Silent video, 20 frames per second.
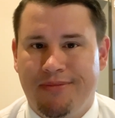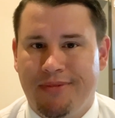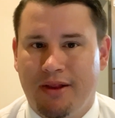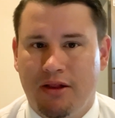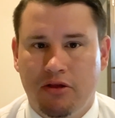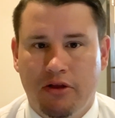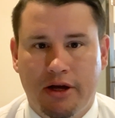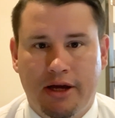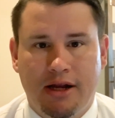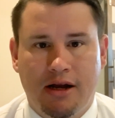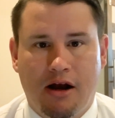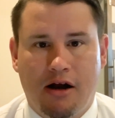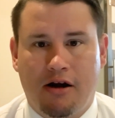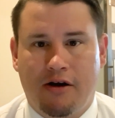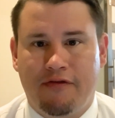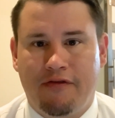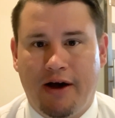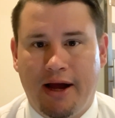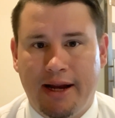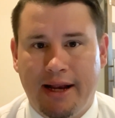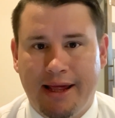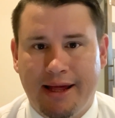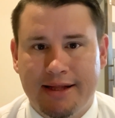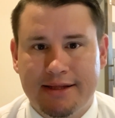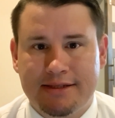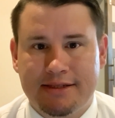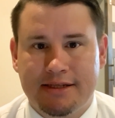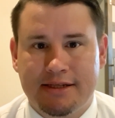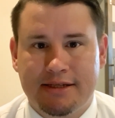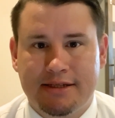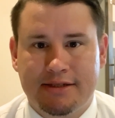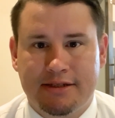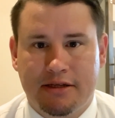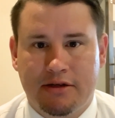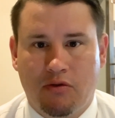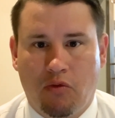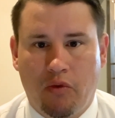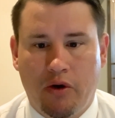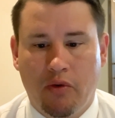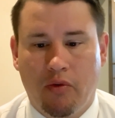looking at our finances
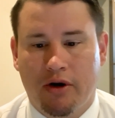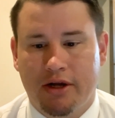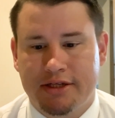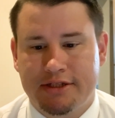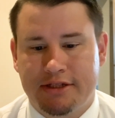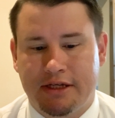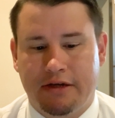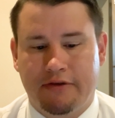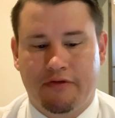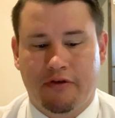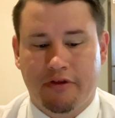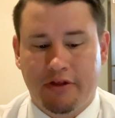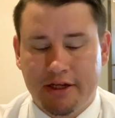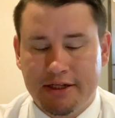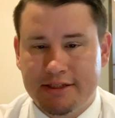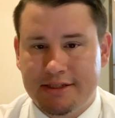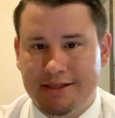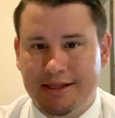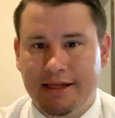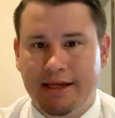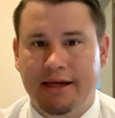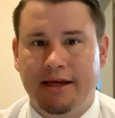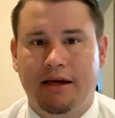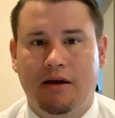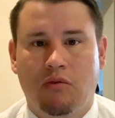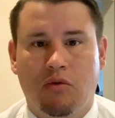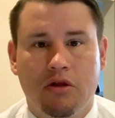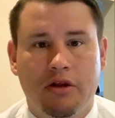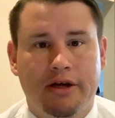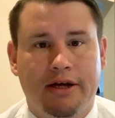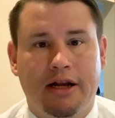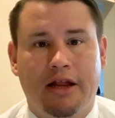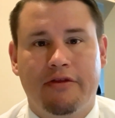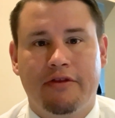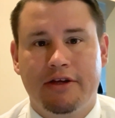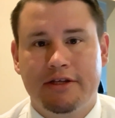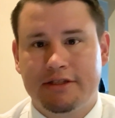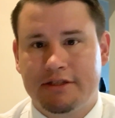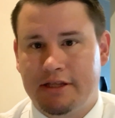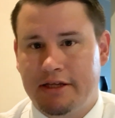and we want to save for this thing and we're looking at
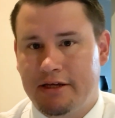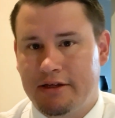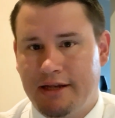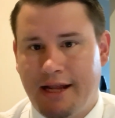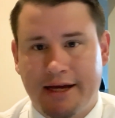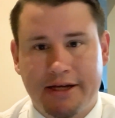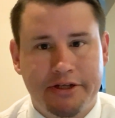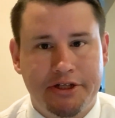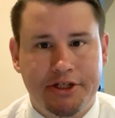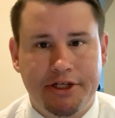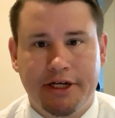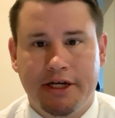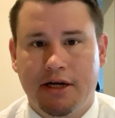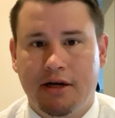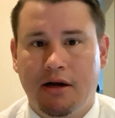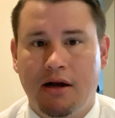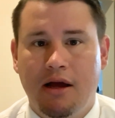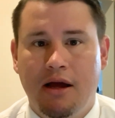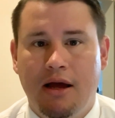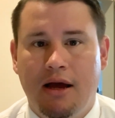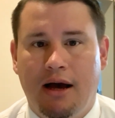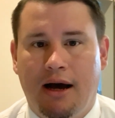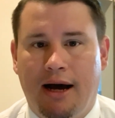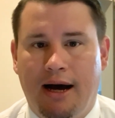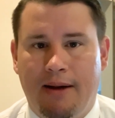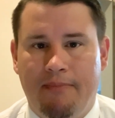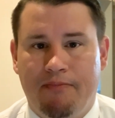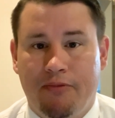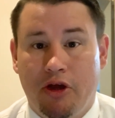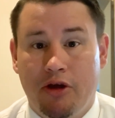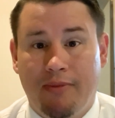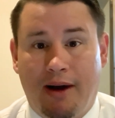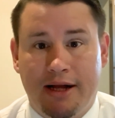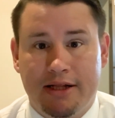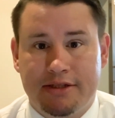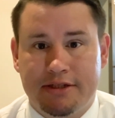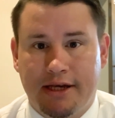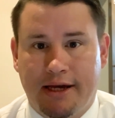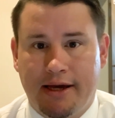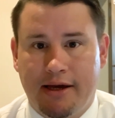this thing next year, you
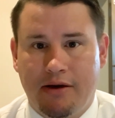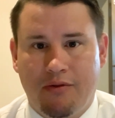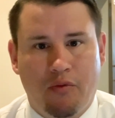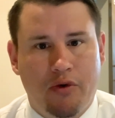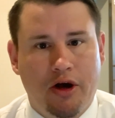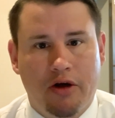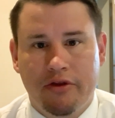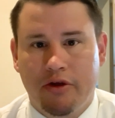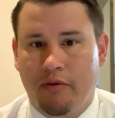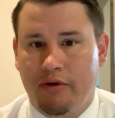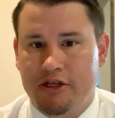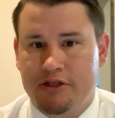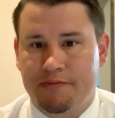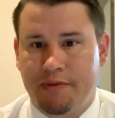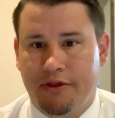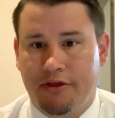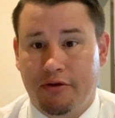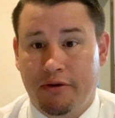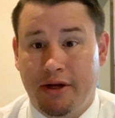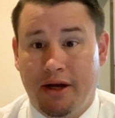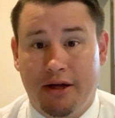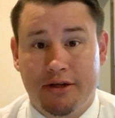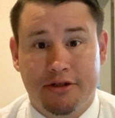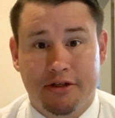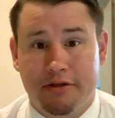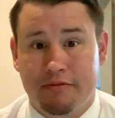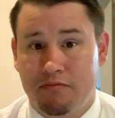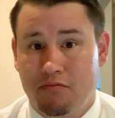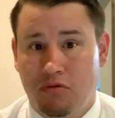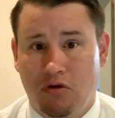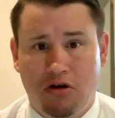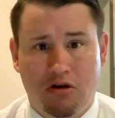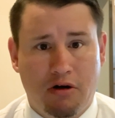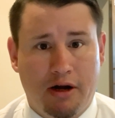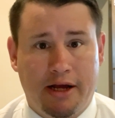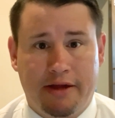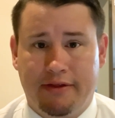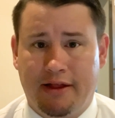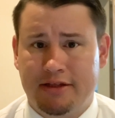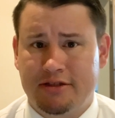might say, we only want to spend $300.
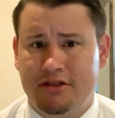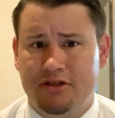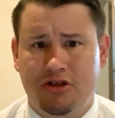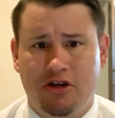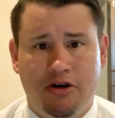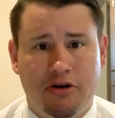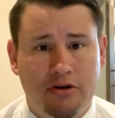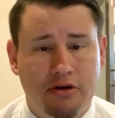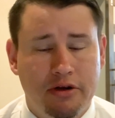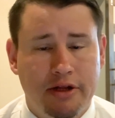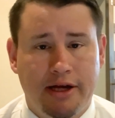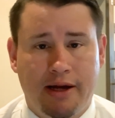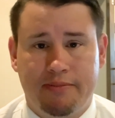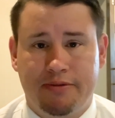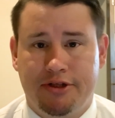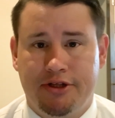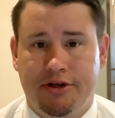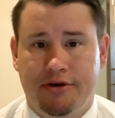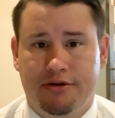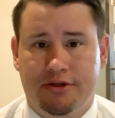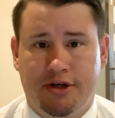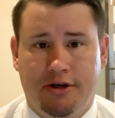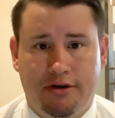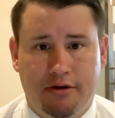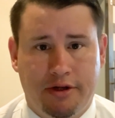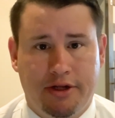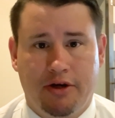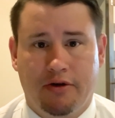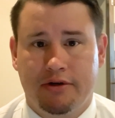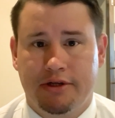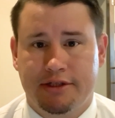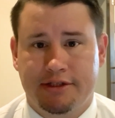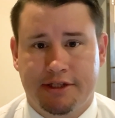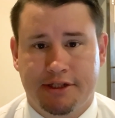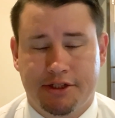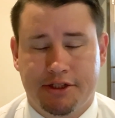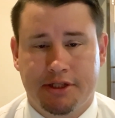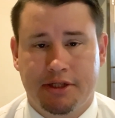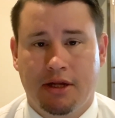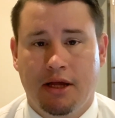Great, that's totally up to you, totally your
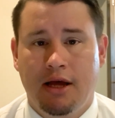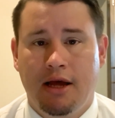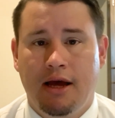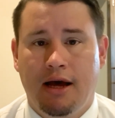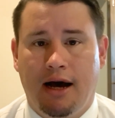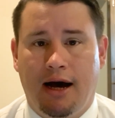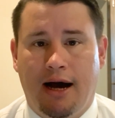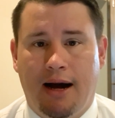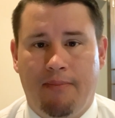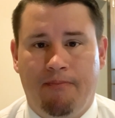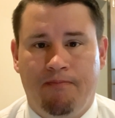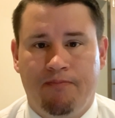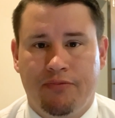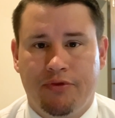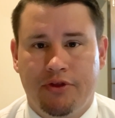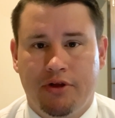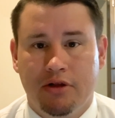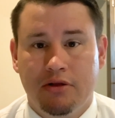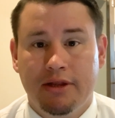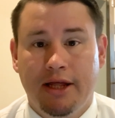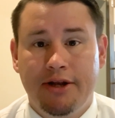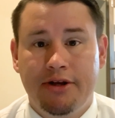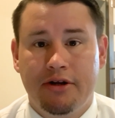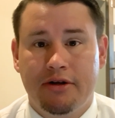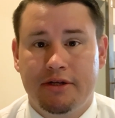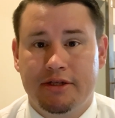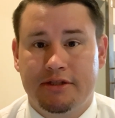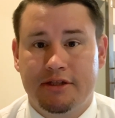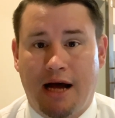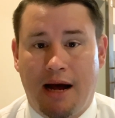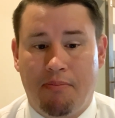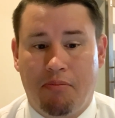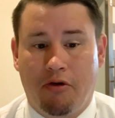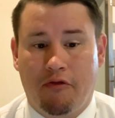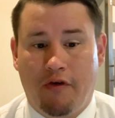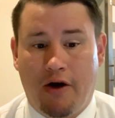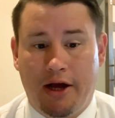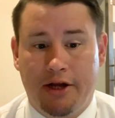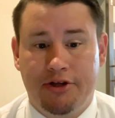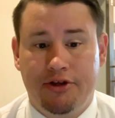decision. The lender does not
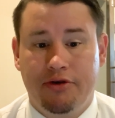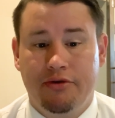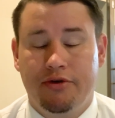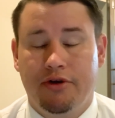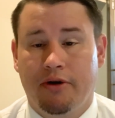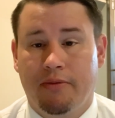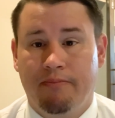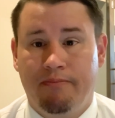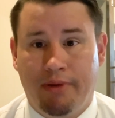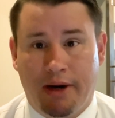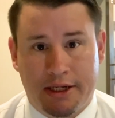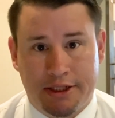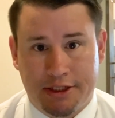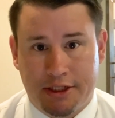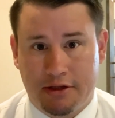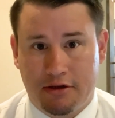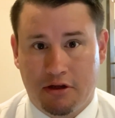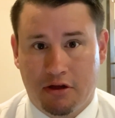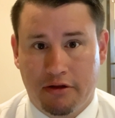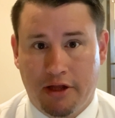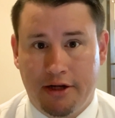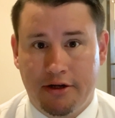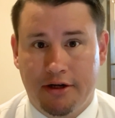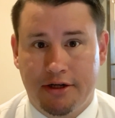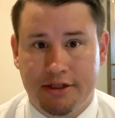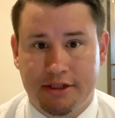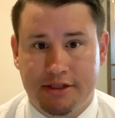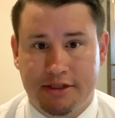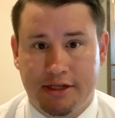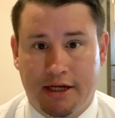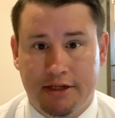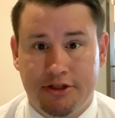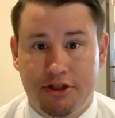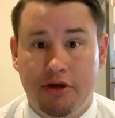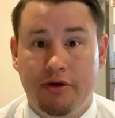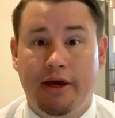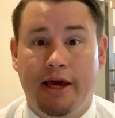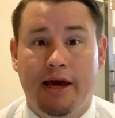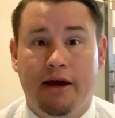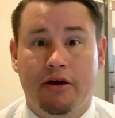provide you your budget. The lender just says
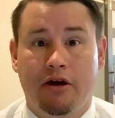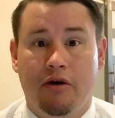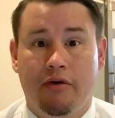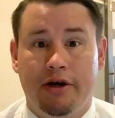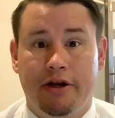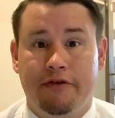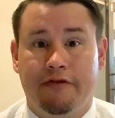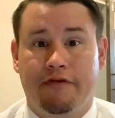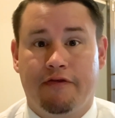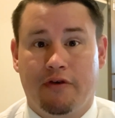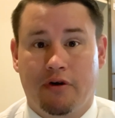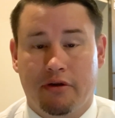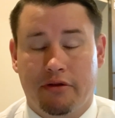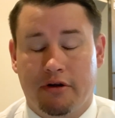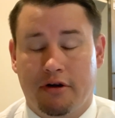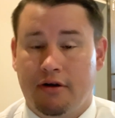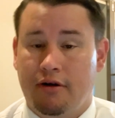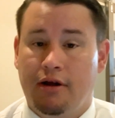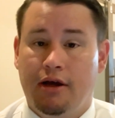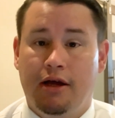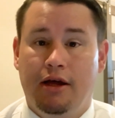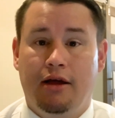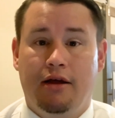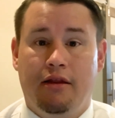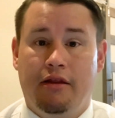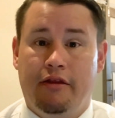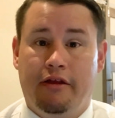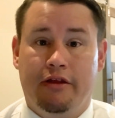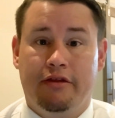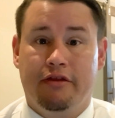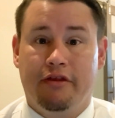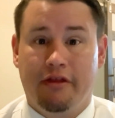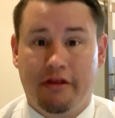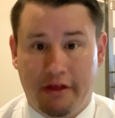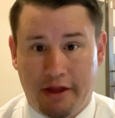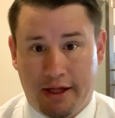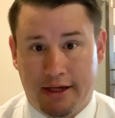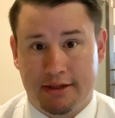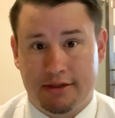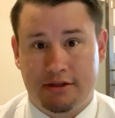you can't go any further than
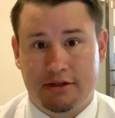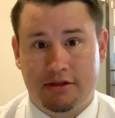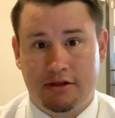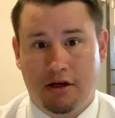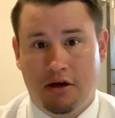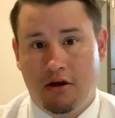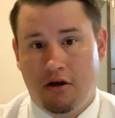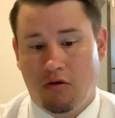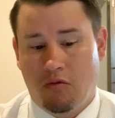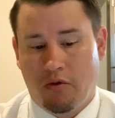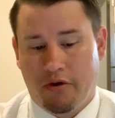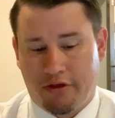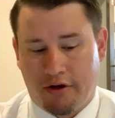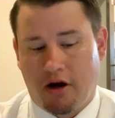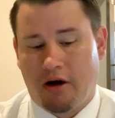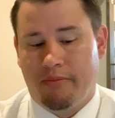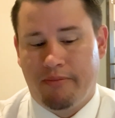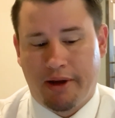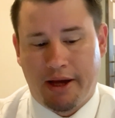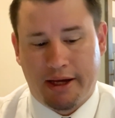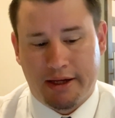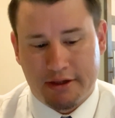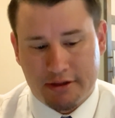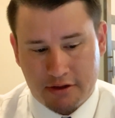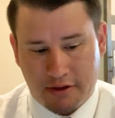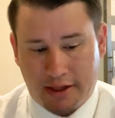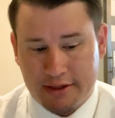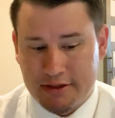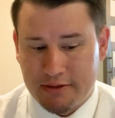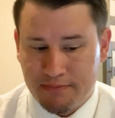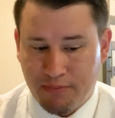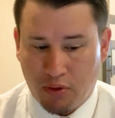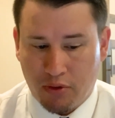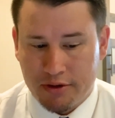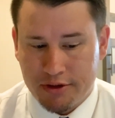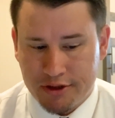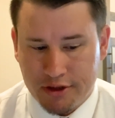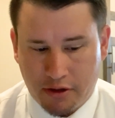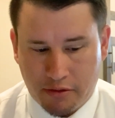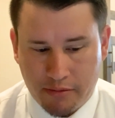this with our bank. So that's
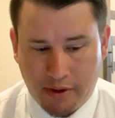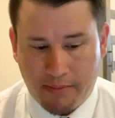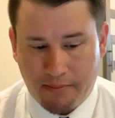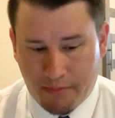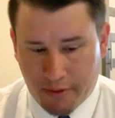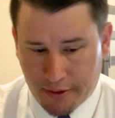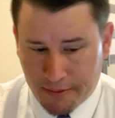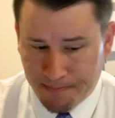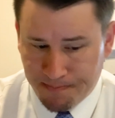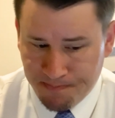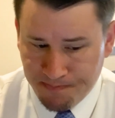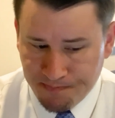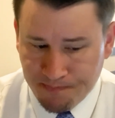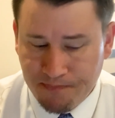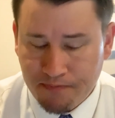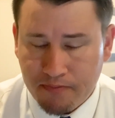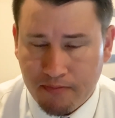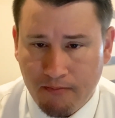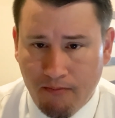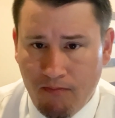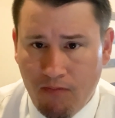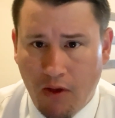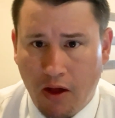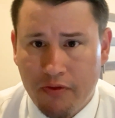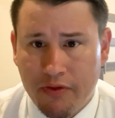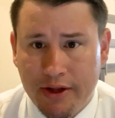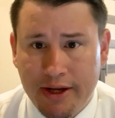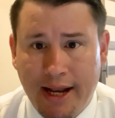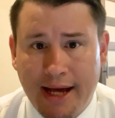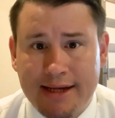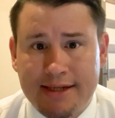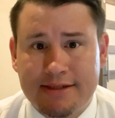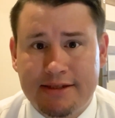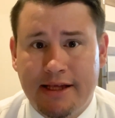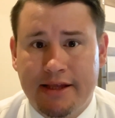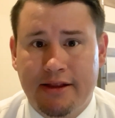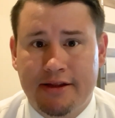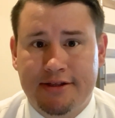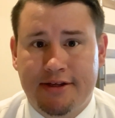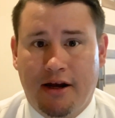important to remember. The next
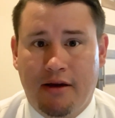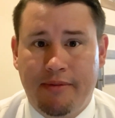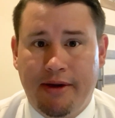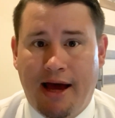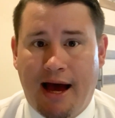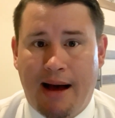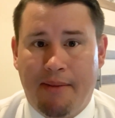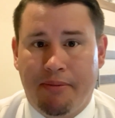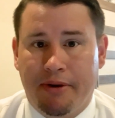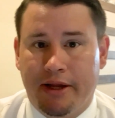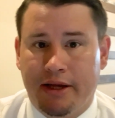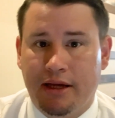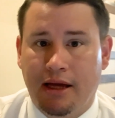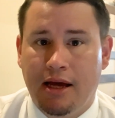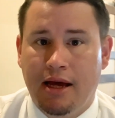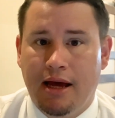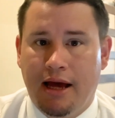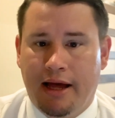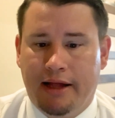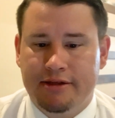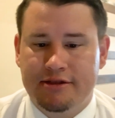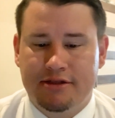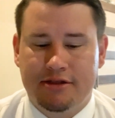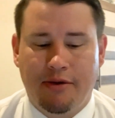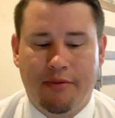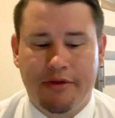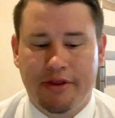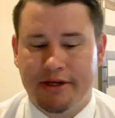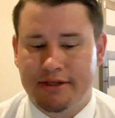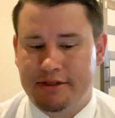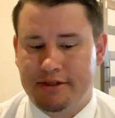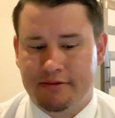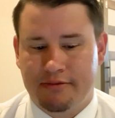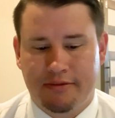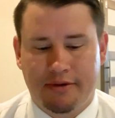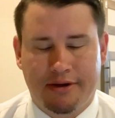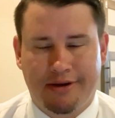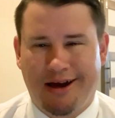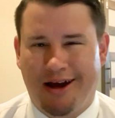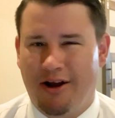thing that's going to be happening, and some of this
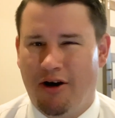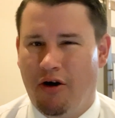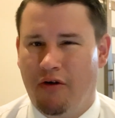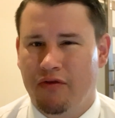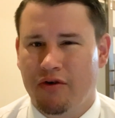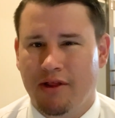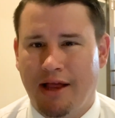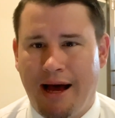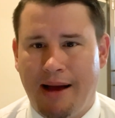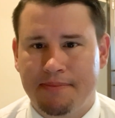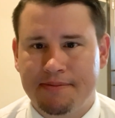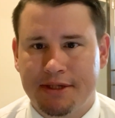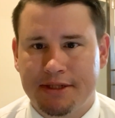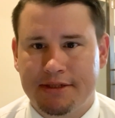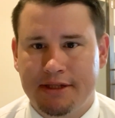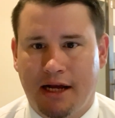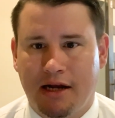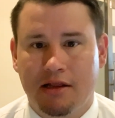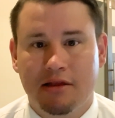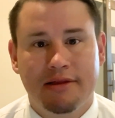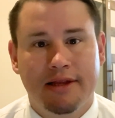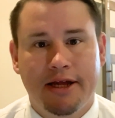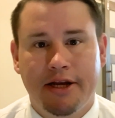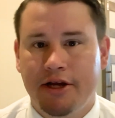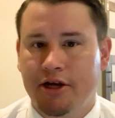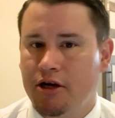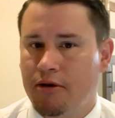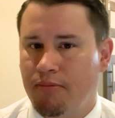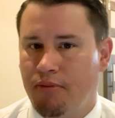kind of overlaps, it's not a linear